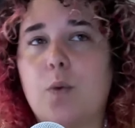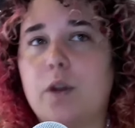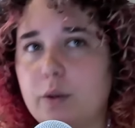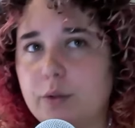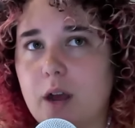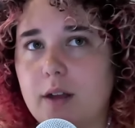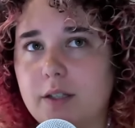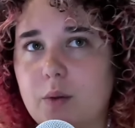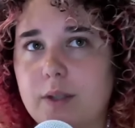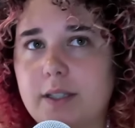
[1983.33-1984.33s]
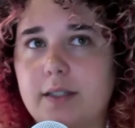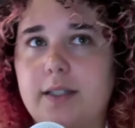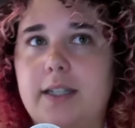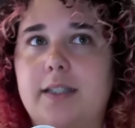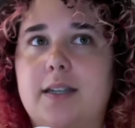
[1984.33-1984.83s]
And one of those consequences
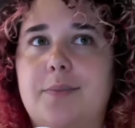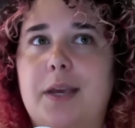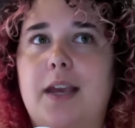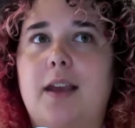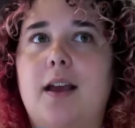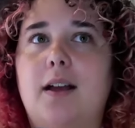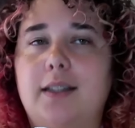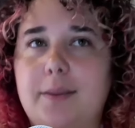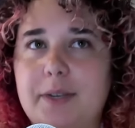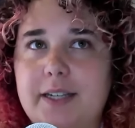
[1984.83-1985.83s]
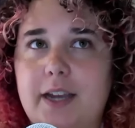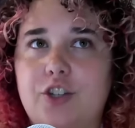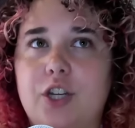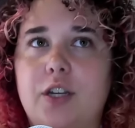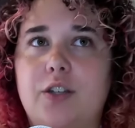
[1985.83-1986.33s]
needs to be a
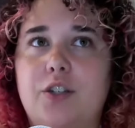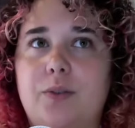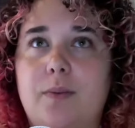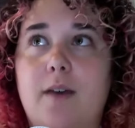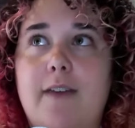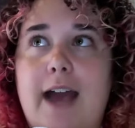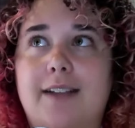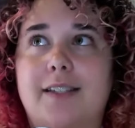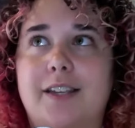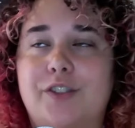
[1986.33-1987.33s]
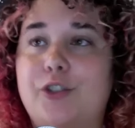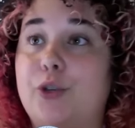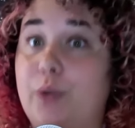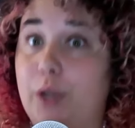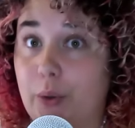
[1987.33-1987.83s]
limitation of access
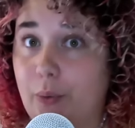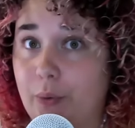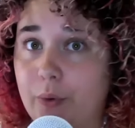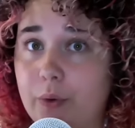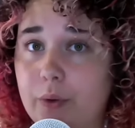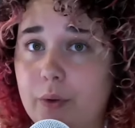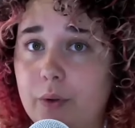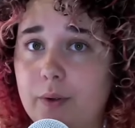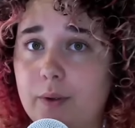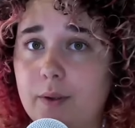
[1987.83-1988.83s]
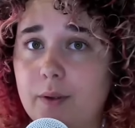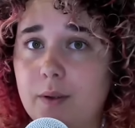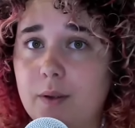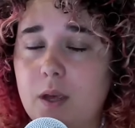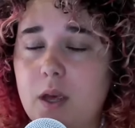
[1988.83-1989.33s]
to you.
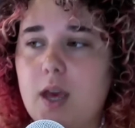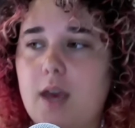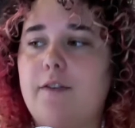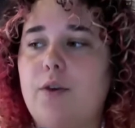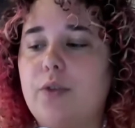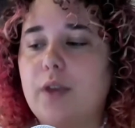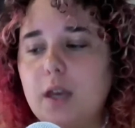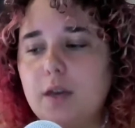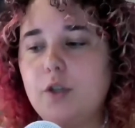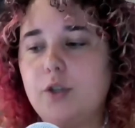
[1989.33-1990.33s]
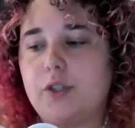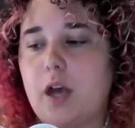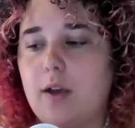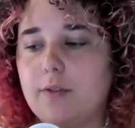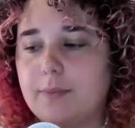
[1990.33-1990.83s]
If you think of
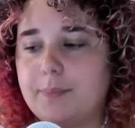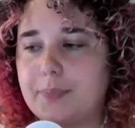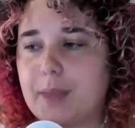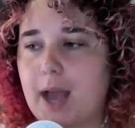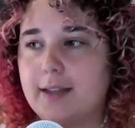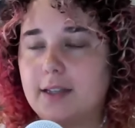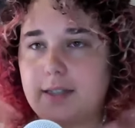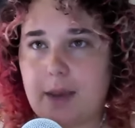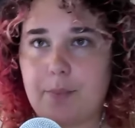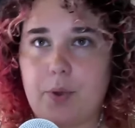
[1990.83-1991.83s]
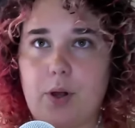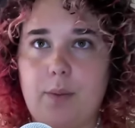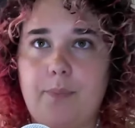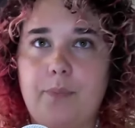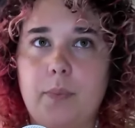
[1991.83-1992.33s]
yourself as a
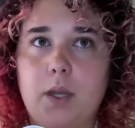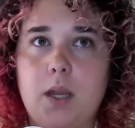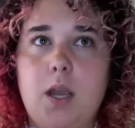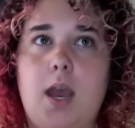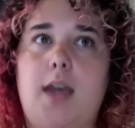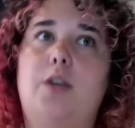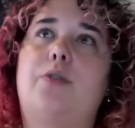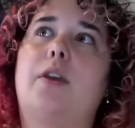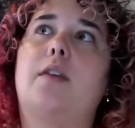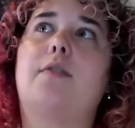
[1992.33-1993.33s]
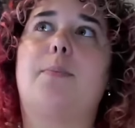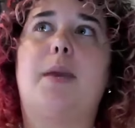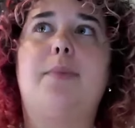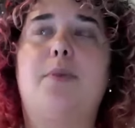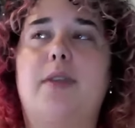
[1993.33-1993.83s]
temple and you think of the
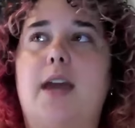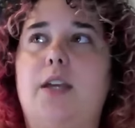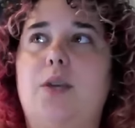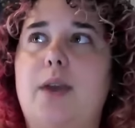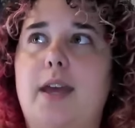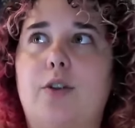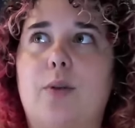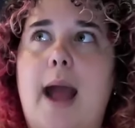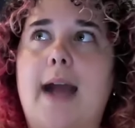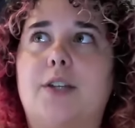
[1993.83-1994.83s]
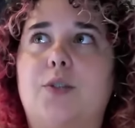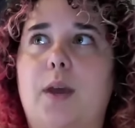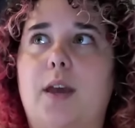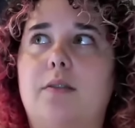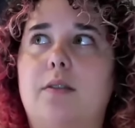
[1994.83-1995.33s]
people that you interact
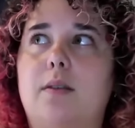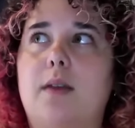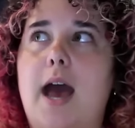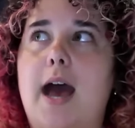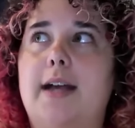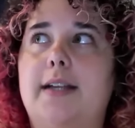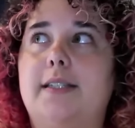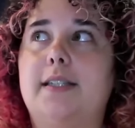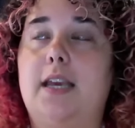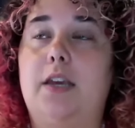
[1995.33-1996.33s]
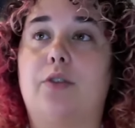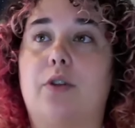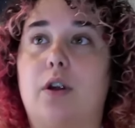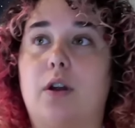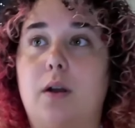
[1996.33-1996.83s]
with as
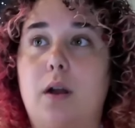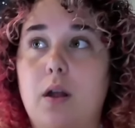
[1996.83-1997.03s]
either